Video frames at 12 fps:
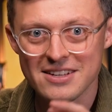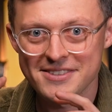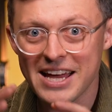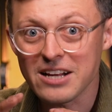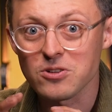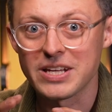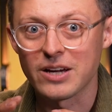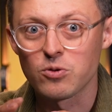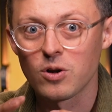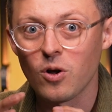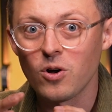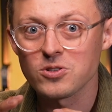CycloTech
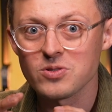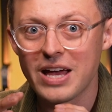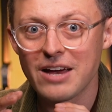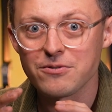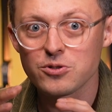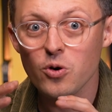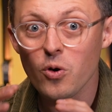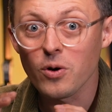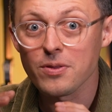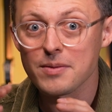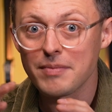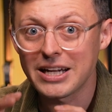will also have to
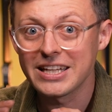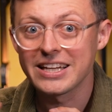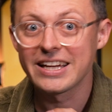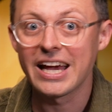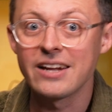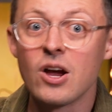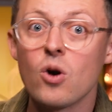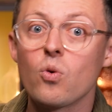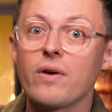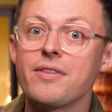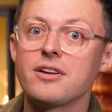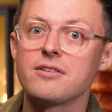earn the money again
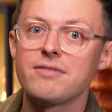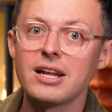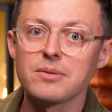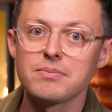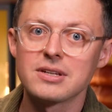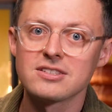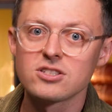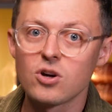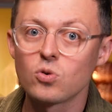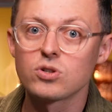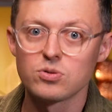when their developments go